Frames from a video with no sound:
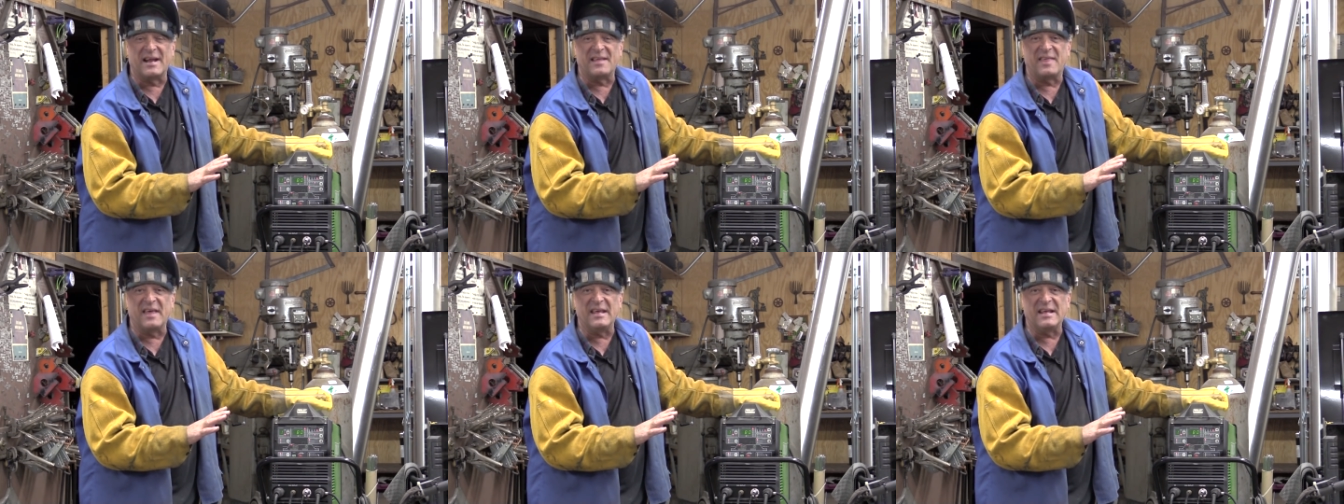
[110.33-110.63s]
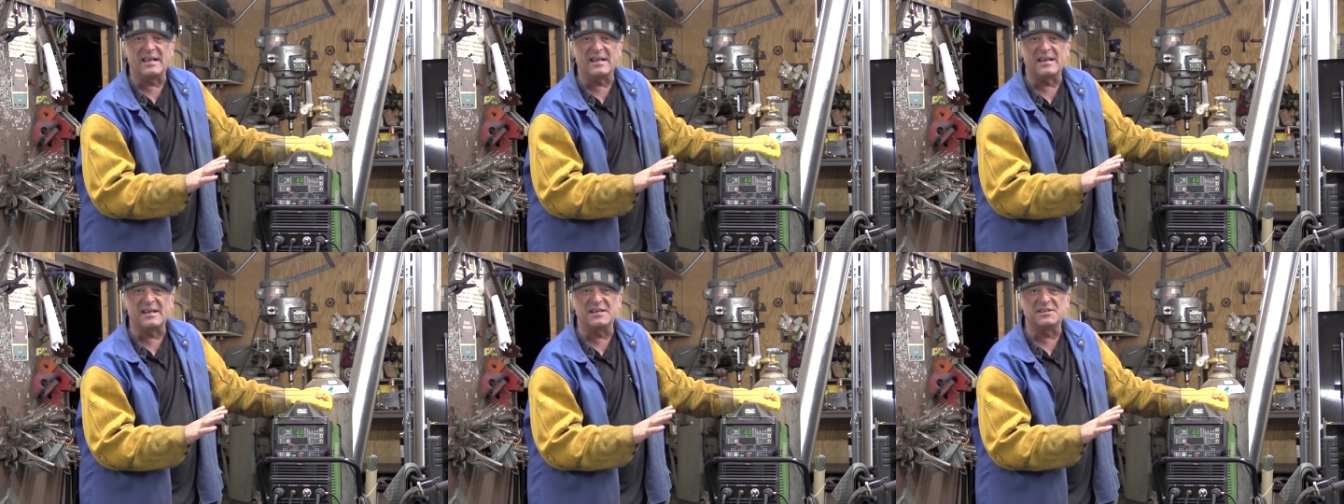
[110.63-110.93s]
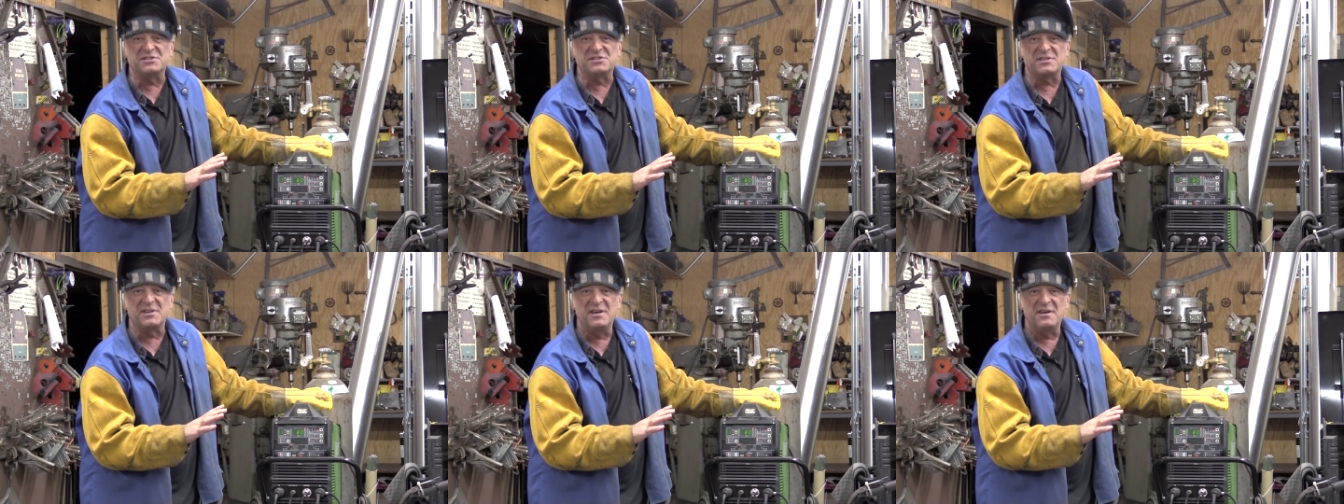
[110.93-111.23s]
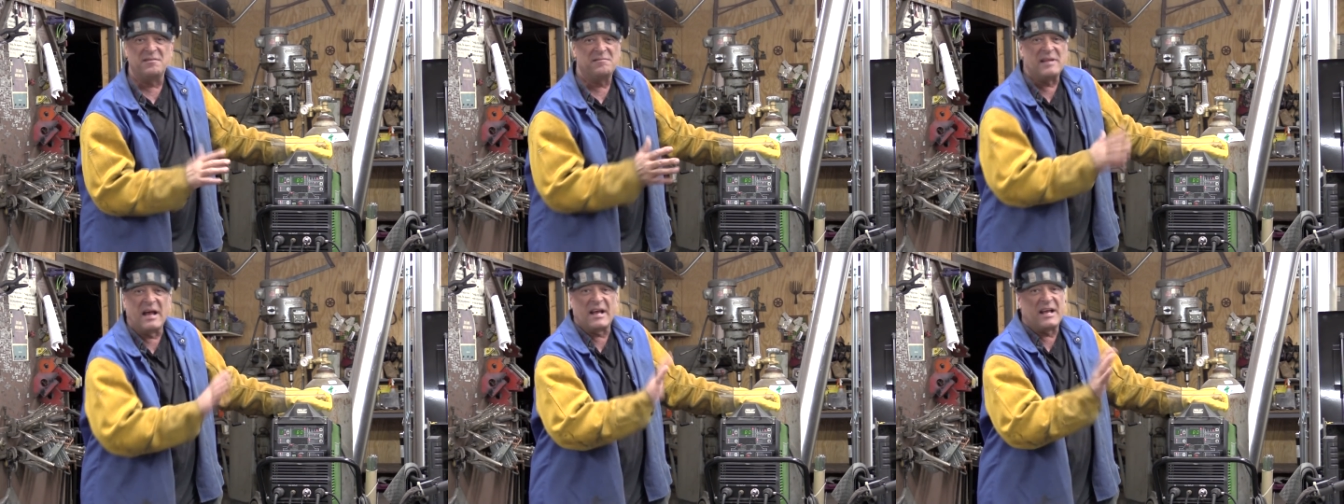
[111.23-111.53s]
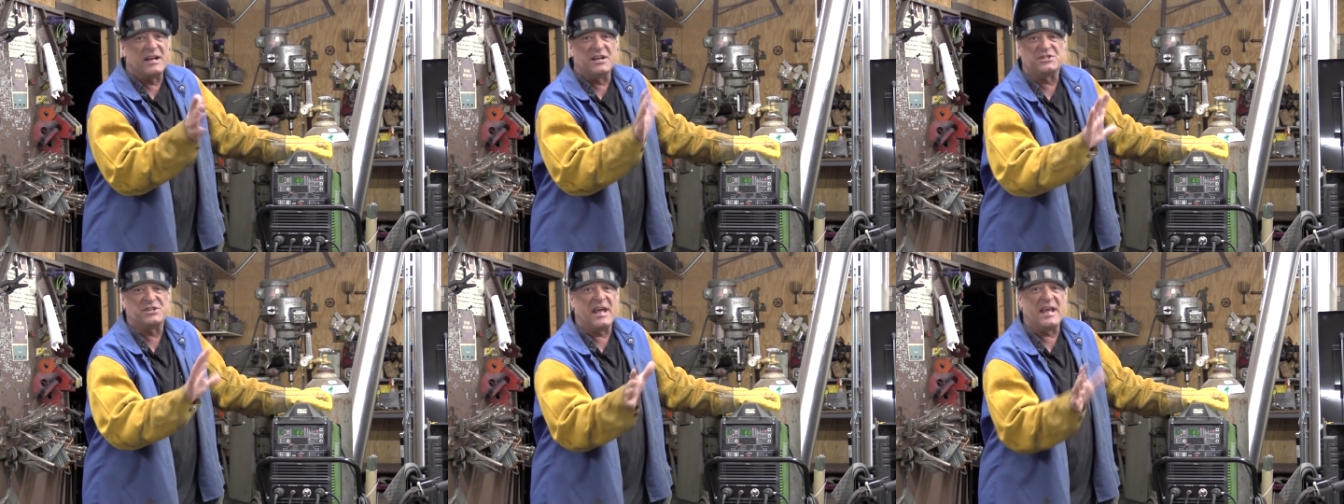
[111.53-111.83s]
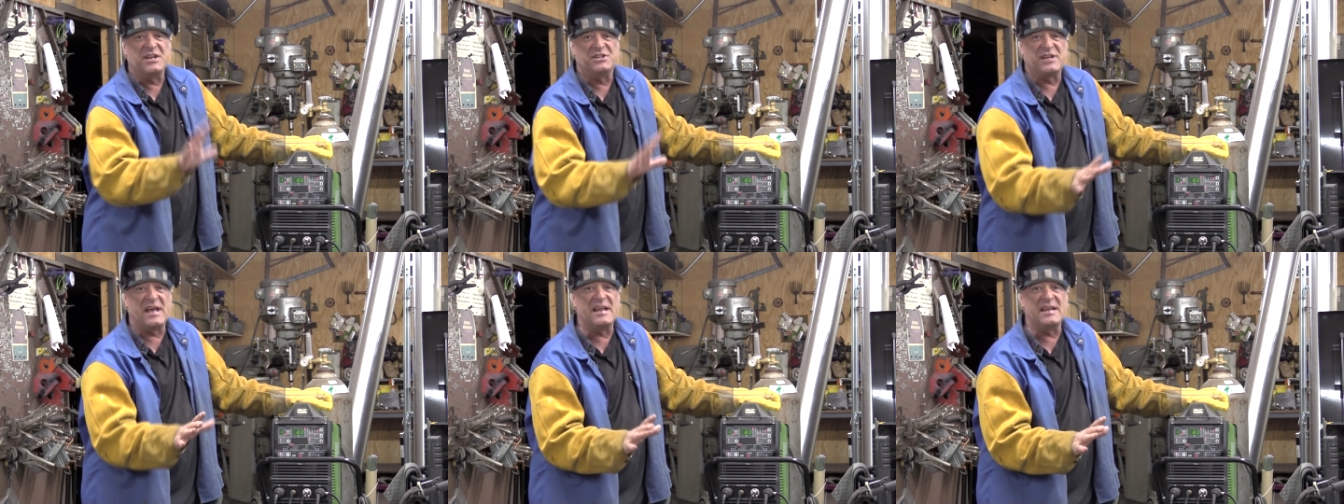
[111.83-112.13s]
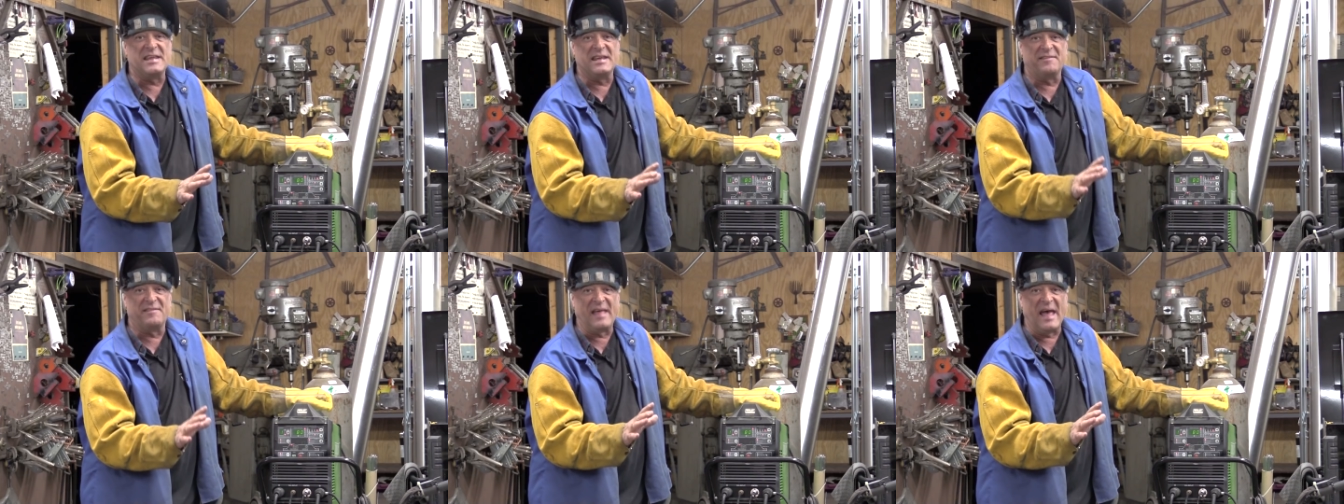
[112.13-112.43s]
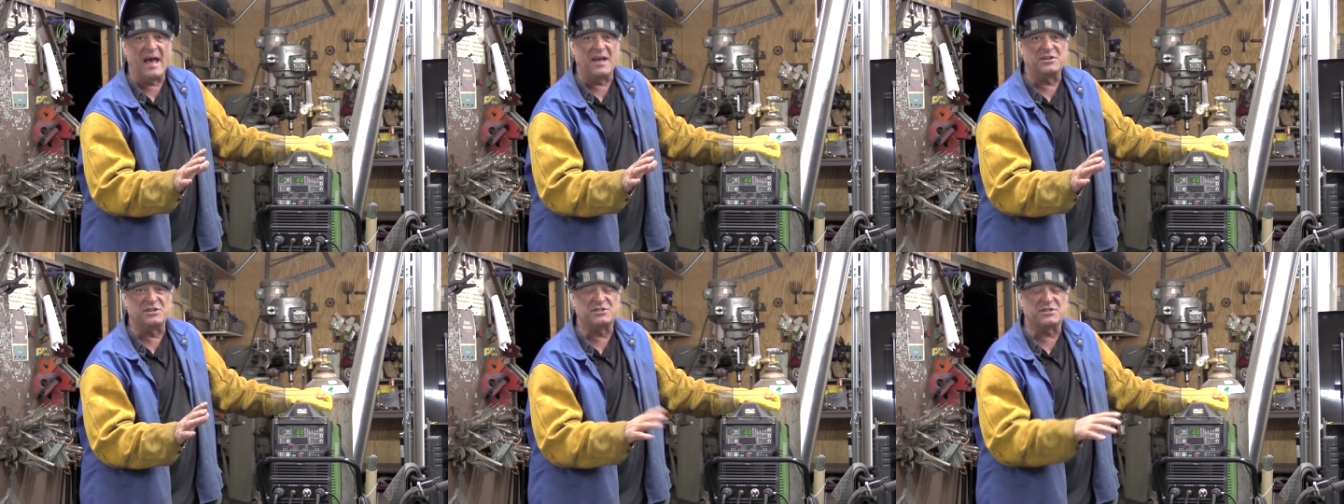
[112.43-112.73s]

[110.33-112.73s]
I think it not going to change any of that.